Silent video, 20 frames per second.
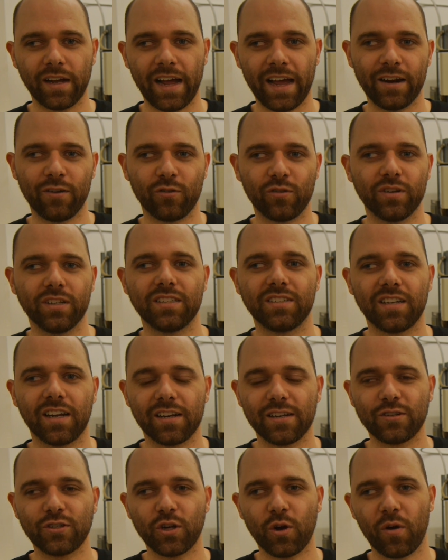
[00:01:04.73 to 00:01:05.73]
had already
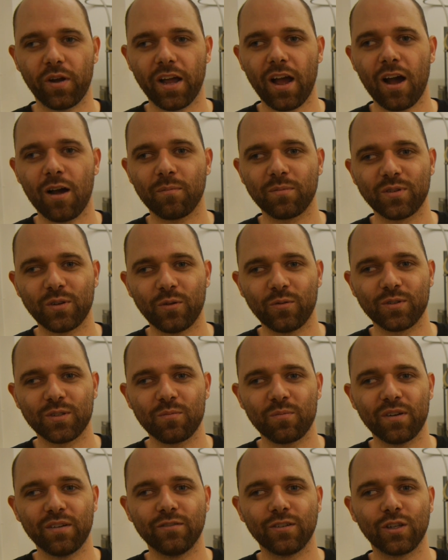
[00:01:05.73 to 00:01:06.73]
started showing up, so it was
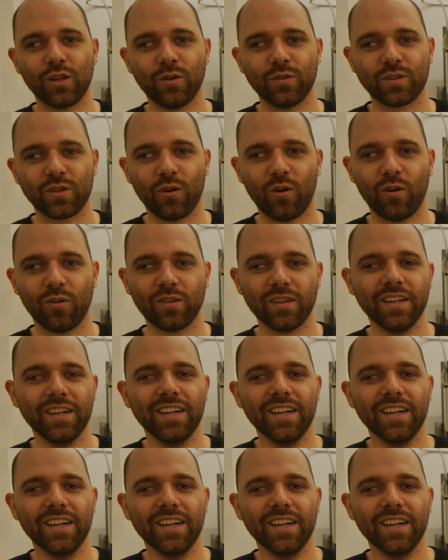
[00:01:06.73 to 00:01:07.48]
a bit of a close call.